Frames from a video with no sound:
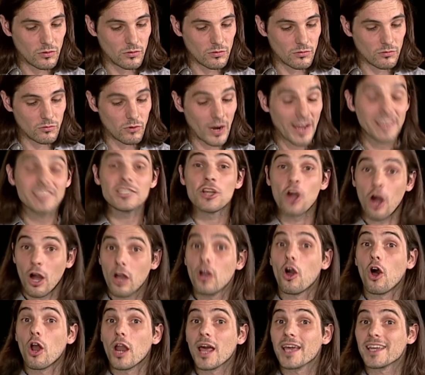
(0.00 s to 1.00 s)
Right now,
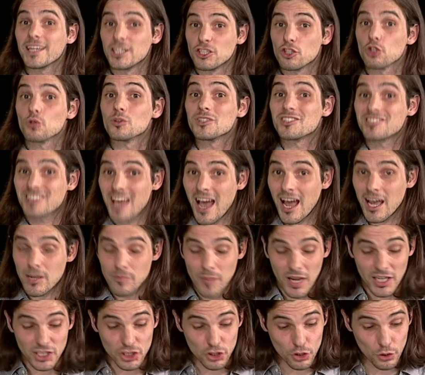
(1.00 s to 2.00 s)
all I can do is tie
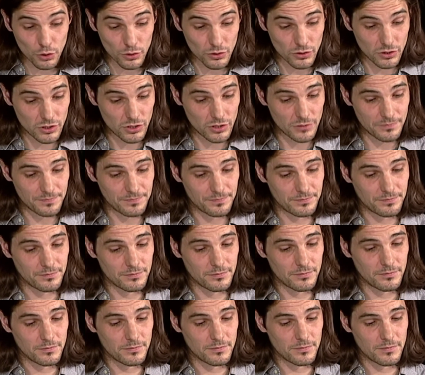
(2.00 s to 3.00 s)
my shoes,
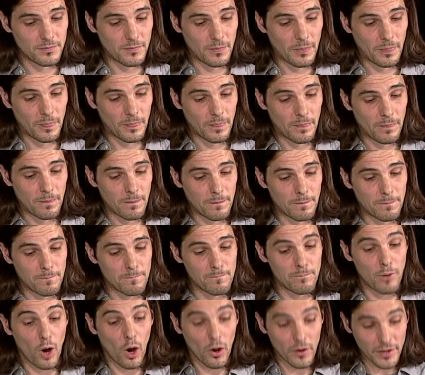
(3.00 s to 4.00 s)

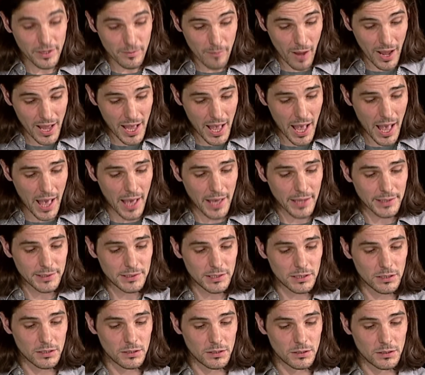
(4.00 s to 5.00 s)
bowing my head
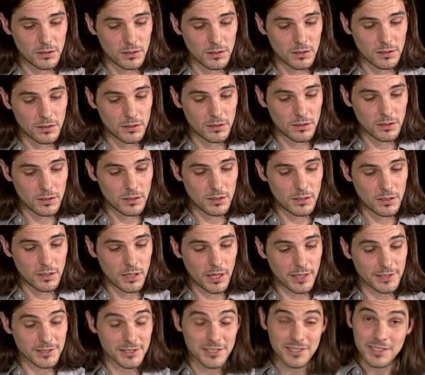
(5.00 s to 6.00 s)

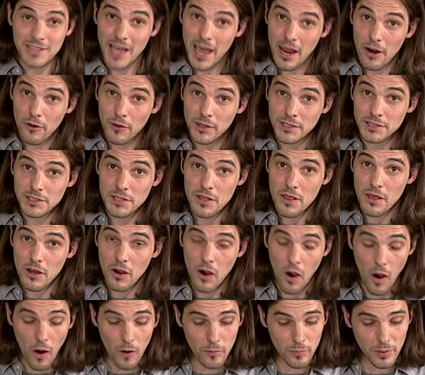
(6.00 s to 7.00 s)
and stare into the
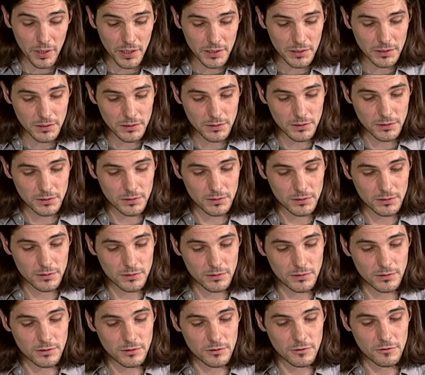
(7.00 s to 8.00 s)
carpet,
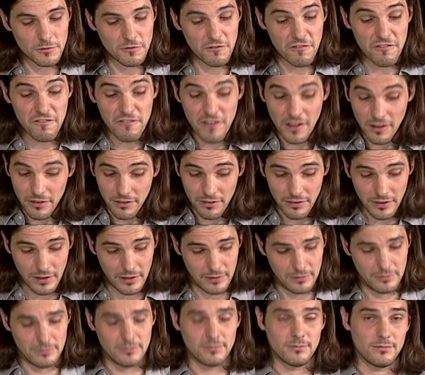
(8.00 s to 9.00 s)
filthy,
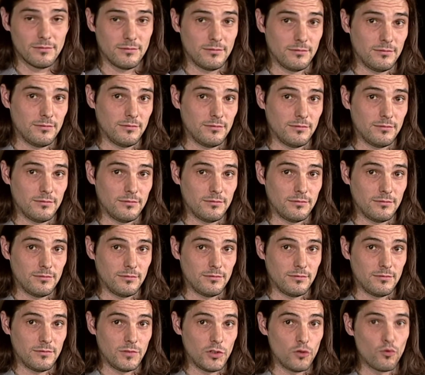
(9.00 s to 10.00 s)

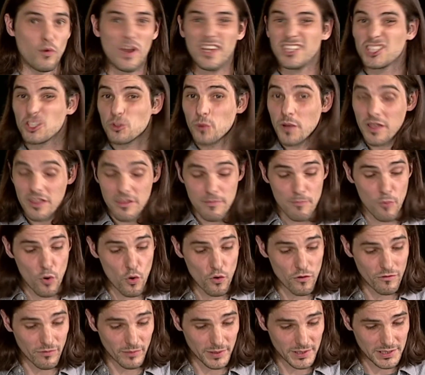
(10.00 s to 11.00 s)
rich with
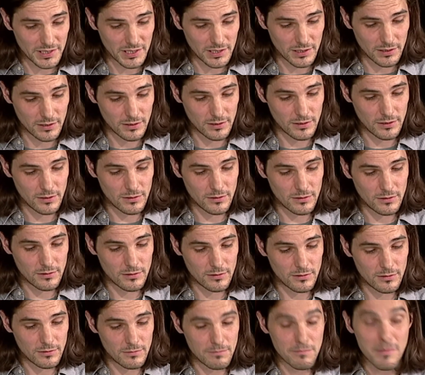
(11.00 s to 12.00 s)
movement,
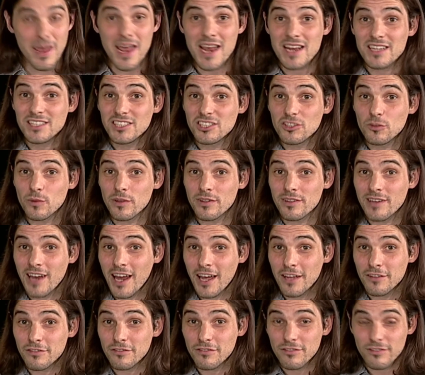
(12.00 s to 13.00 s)
mixed with
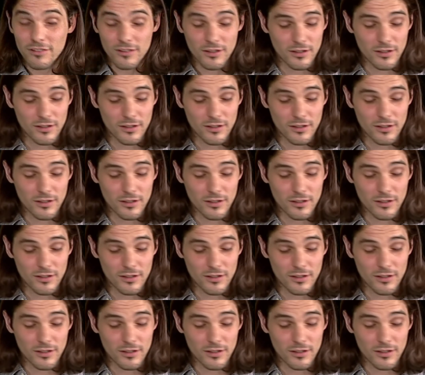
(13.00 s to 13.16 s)
life.